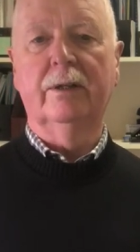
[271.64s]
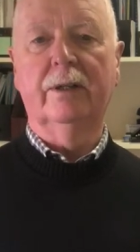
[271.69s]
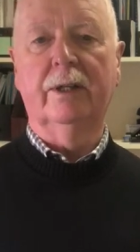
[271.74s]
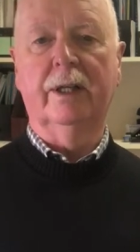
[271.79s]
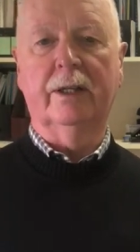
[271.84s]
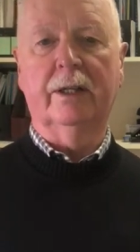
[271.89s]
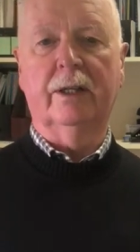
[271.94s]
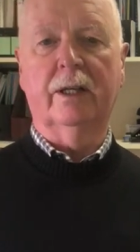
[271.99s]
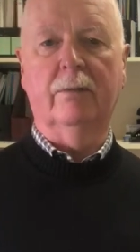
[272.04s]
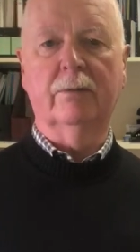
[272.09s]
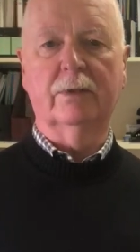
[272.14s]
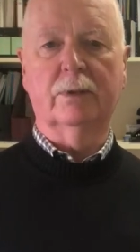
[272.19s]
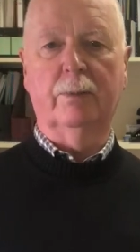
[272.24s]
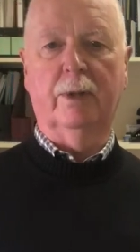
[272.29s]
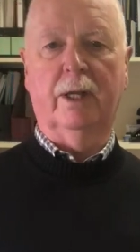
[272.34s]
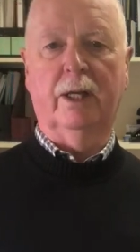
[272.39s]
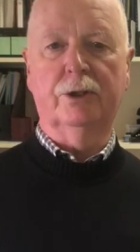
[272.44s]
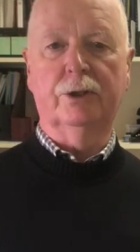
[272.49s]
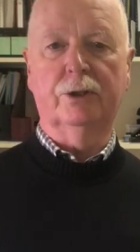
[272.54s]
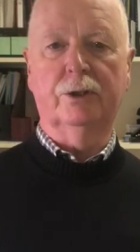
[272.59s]
Then comes
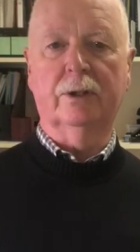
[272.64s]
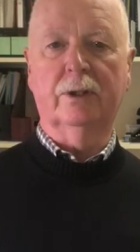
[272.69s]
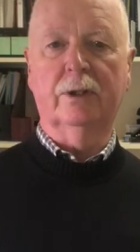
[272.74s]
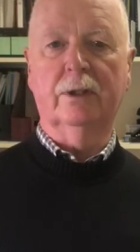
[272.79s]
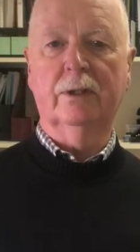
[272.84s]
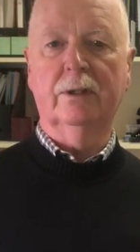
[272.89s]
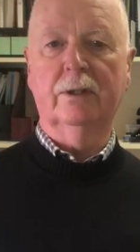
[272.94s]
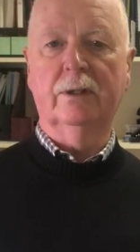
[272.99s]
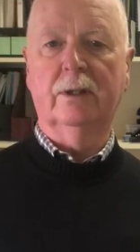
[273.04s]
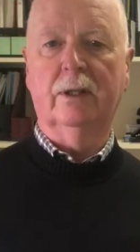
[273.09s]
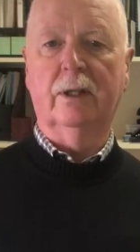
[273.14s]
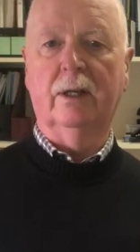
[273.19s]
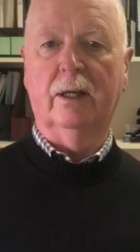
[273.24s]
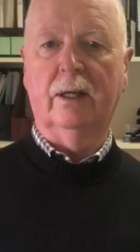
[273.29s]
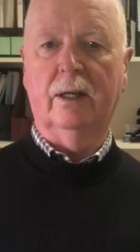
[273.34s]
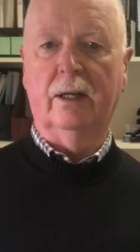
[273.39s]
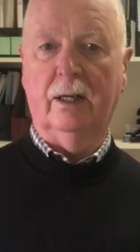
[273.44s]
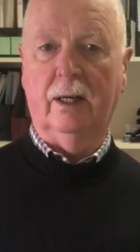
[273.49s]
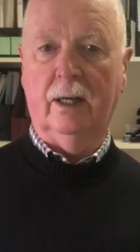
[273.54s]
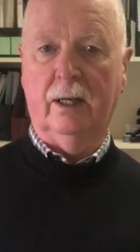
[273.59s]
blood sugar,
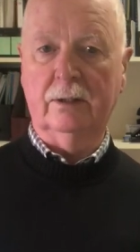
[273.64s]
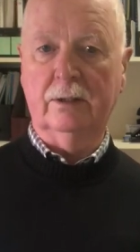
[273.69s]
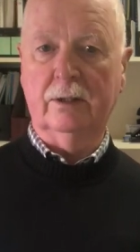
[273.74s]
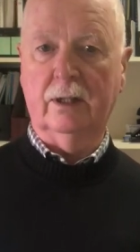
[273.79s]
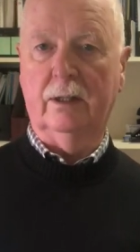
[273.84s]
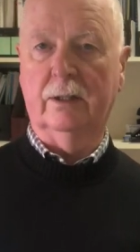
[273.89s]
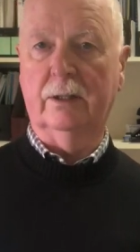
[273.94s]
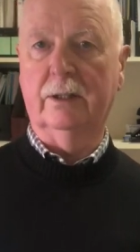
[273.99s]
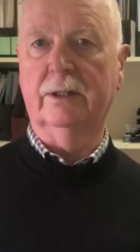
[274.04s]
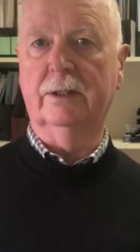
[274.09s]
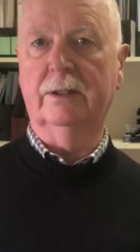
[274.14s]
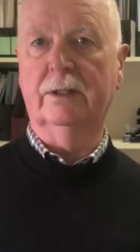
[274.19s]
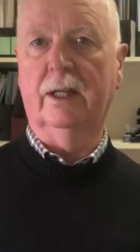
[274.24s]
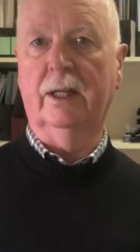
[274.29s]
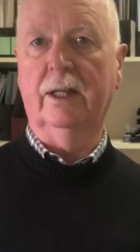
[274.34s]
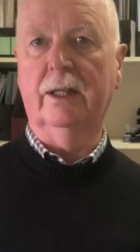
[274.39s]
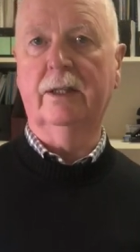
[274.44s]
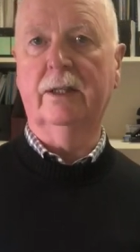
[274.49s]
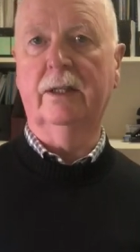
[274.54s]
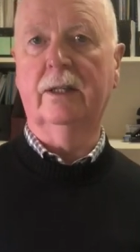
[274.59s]
alcohol
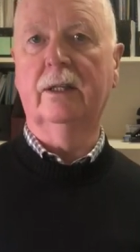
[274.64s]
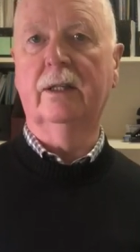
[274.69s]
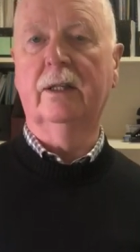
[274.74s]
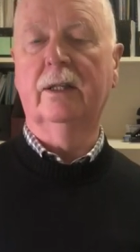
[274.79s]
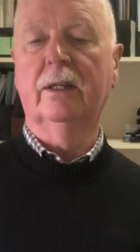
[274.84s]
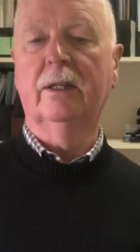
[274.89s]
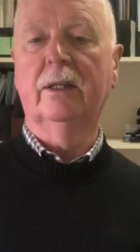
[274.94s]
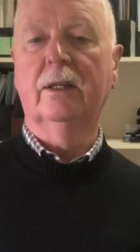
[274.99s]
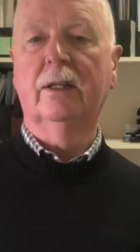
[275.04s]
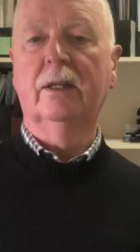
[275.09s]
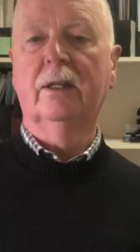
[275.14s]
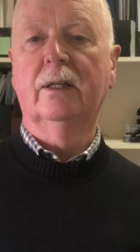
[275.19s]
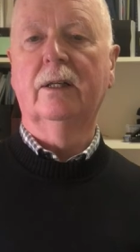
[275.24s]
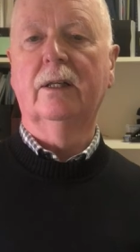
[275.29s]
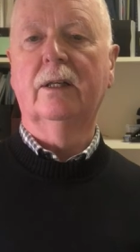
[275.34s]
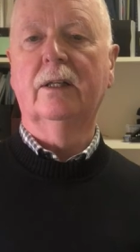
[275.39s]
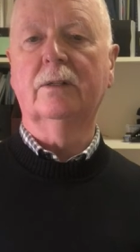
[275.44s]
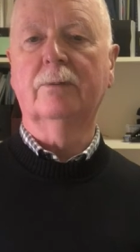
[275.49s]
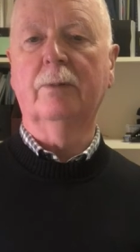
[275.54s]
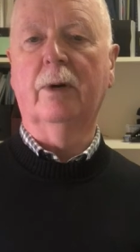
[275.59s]
intake.
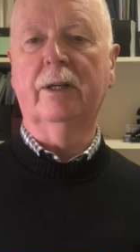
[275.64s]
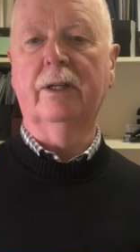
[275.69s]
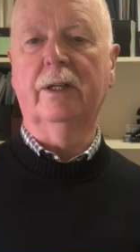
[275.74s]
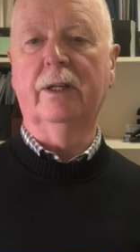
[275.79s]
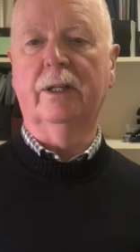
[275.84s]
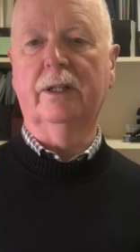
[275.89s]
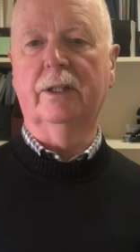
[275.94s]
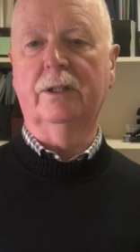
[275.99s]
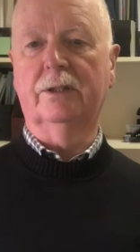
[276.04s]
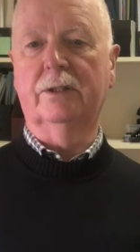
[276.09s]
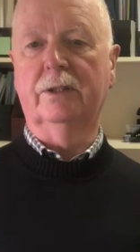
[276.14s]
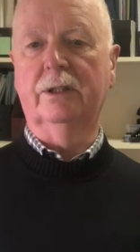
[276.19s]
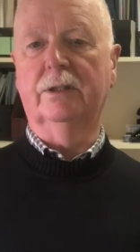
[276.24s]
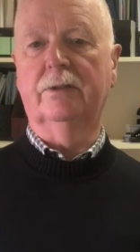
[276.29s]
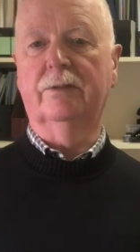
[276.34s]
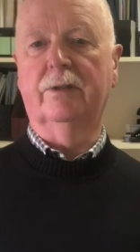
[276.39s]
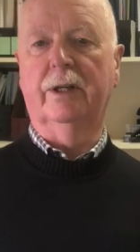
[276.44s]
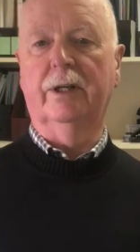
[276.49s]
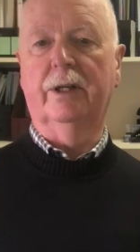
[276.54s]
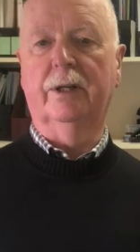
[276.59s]
Smoking history
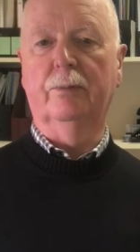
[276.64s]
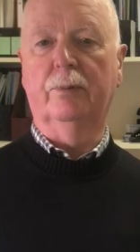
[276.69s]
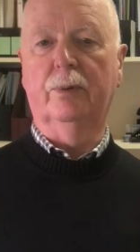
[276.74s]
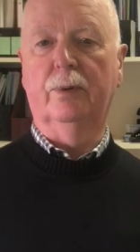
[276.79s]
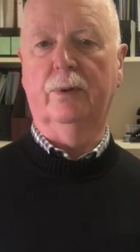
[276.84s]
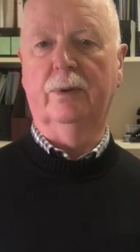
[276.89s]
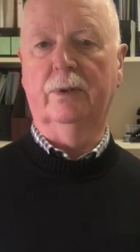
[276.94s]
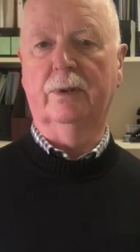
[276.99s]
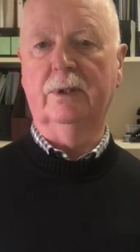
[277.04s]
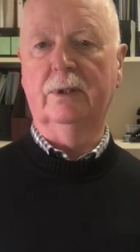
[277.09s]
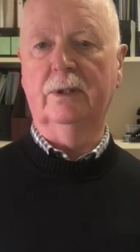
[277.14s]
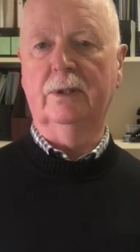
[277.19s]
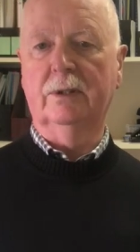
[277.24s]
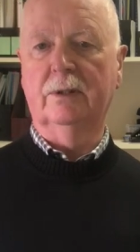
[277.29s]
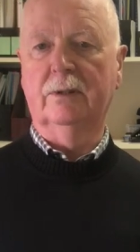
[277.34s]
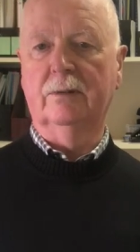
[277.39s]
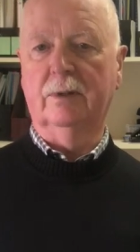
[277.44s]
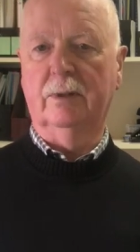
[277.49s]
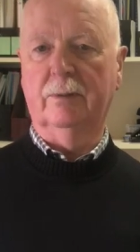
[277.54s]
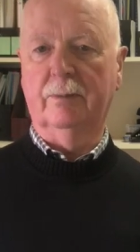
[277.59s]
is very important,
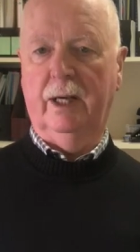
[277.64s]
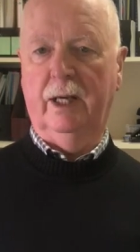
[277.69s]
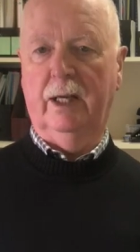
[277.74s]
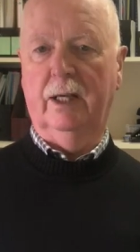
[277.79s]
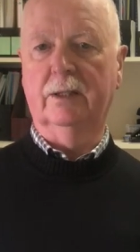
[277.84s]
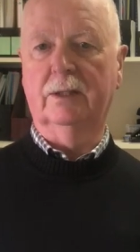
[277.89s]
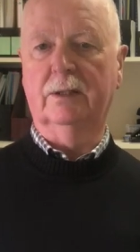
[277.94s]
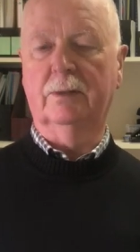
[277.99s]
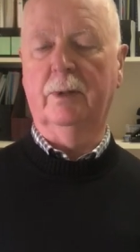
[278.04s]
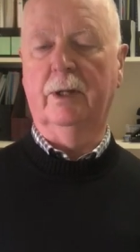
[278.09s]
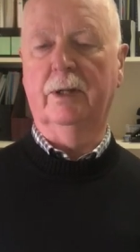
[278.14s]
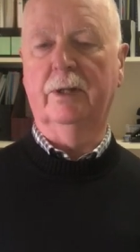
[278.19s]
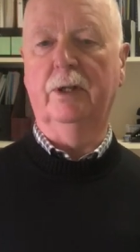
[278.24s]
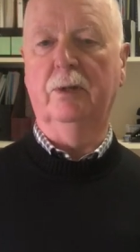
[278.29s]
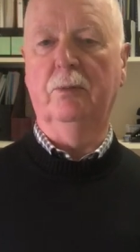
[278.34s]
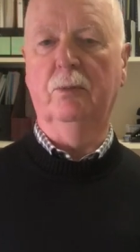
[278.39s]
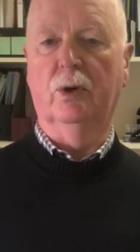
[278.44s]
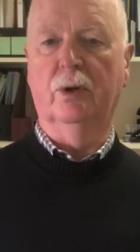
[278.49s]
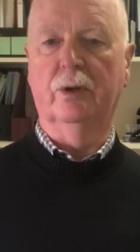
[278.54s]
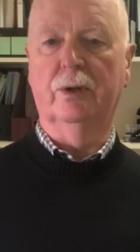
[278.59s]
with males
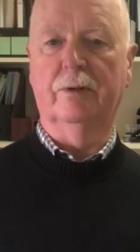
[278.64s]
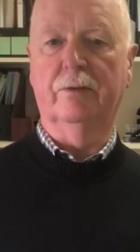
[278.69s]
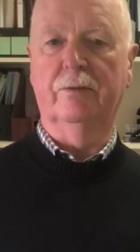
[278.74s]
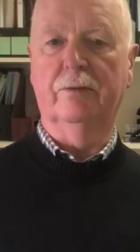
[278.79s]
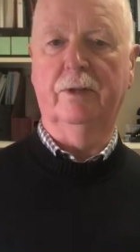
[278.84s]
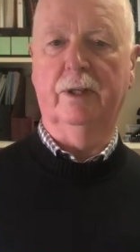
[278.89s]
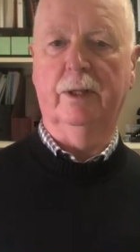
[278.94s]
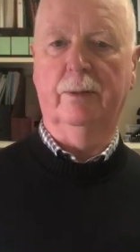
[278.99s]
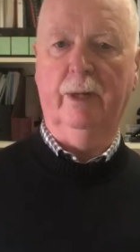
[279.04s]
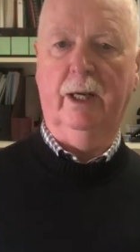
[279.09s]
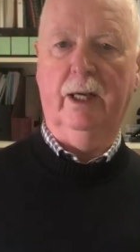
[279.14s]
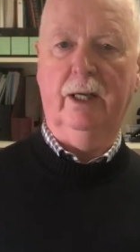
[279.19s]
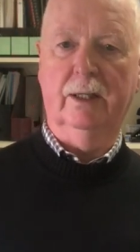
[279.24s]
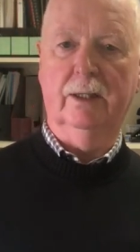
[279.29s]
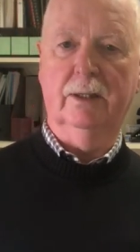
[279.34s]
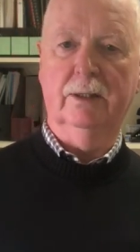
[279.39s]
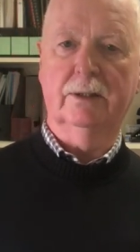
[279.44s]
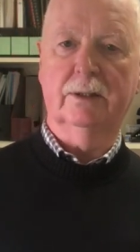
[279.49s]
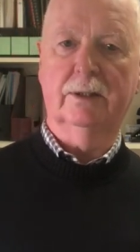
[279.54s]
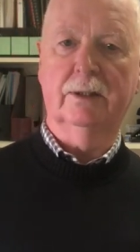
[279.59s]
smoking more than
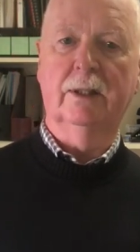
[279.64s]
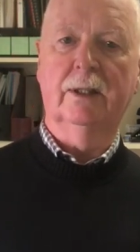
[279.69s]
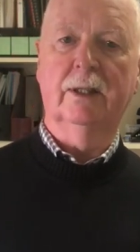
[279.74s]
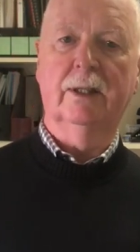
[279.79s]
females.